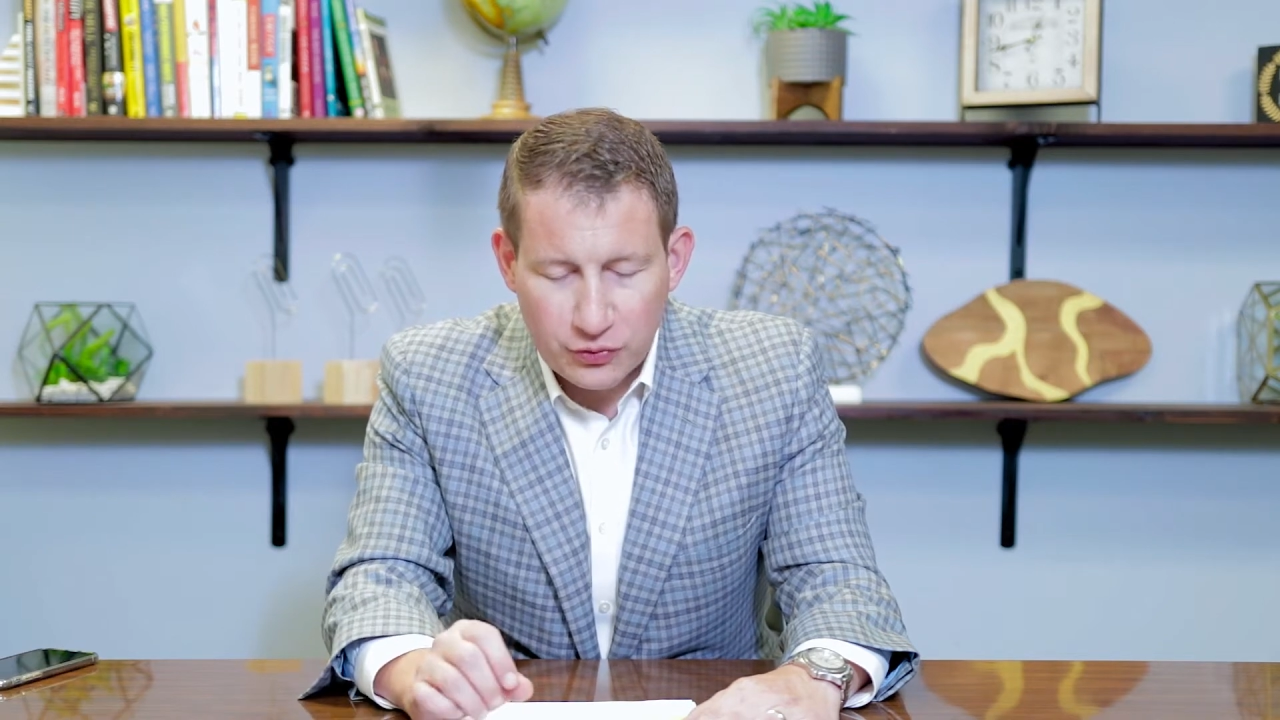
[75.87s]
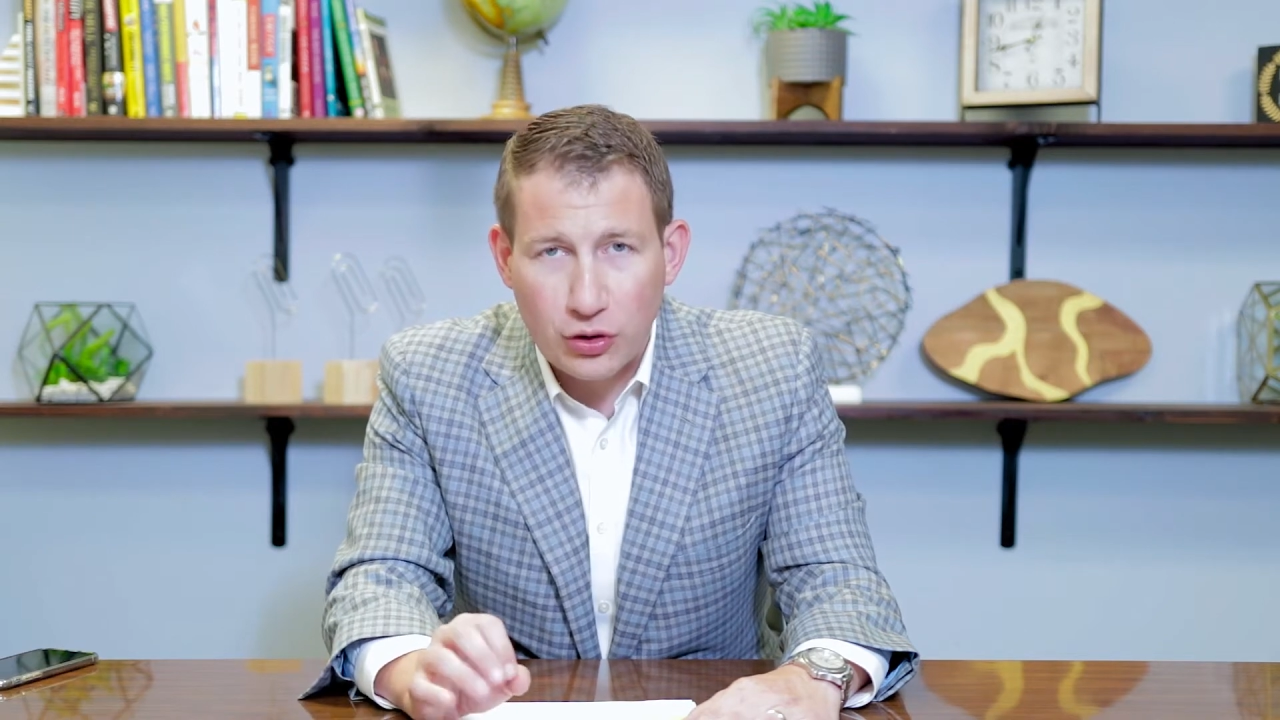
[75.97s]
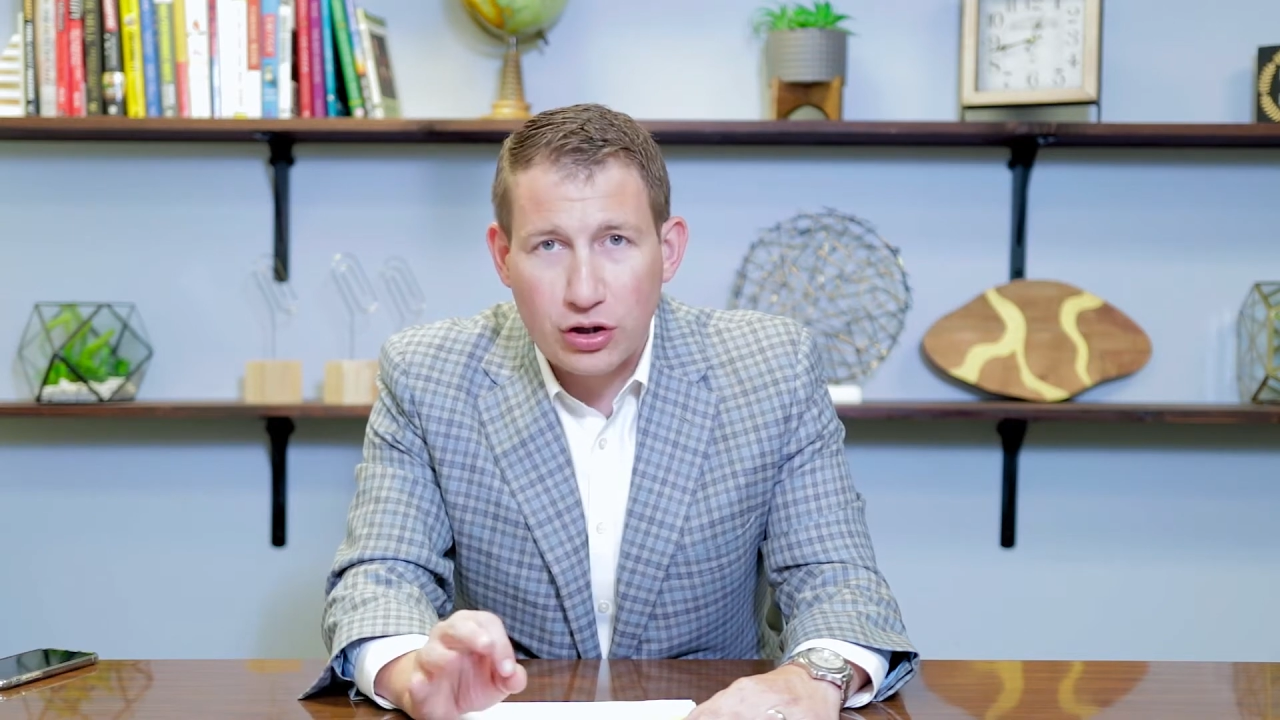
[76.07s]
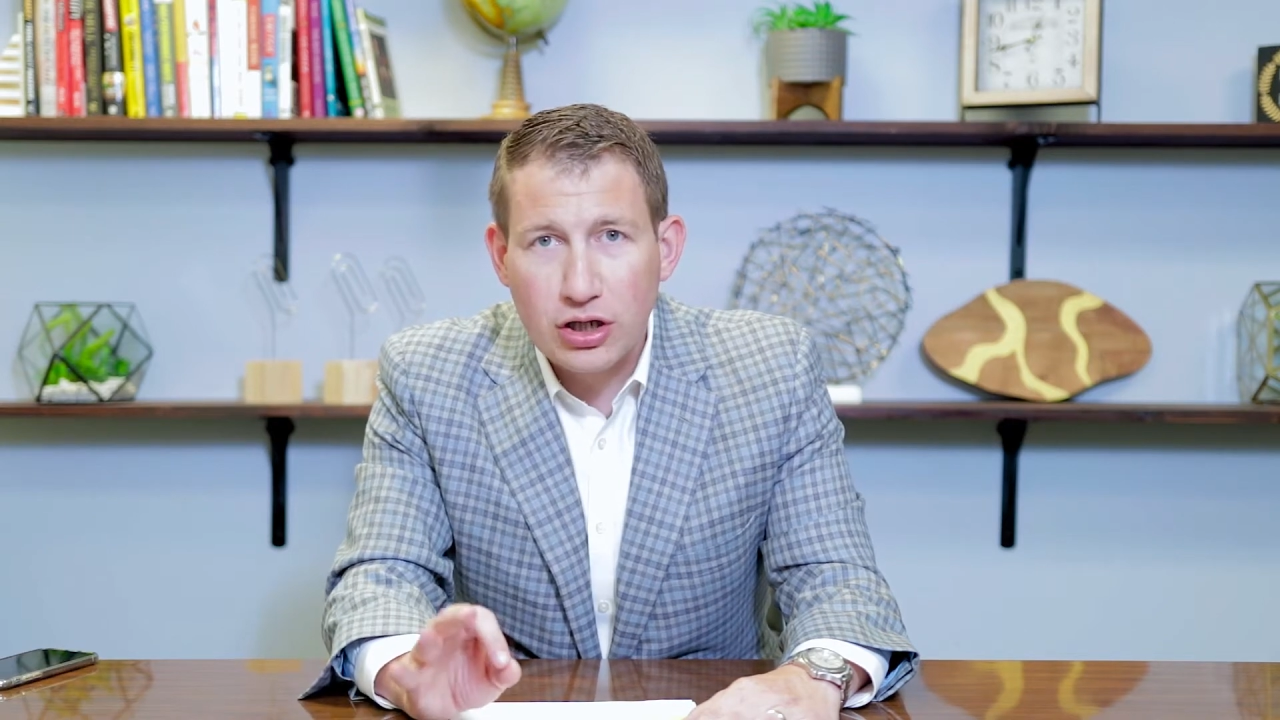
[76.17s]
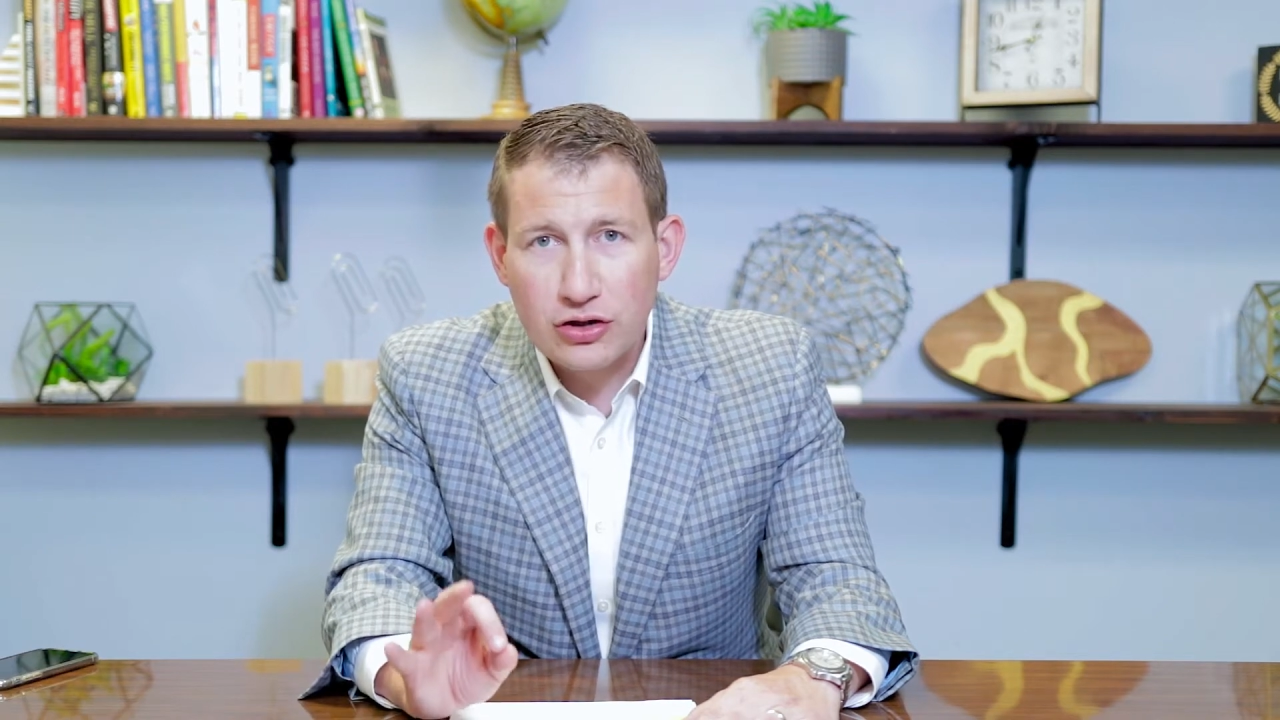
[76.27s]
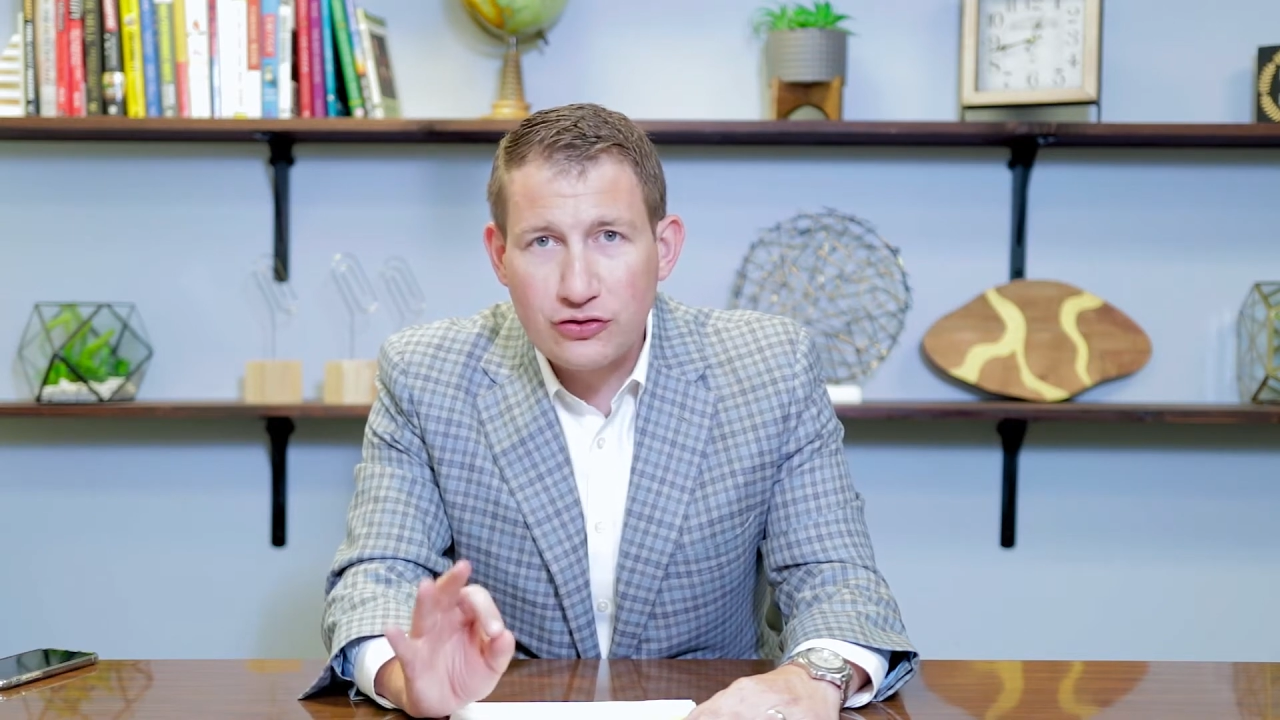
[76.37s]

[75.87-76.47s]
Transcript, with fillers: were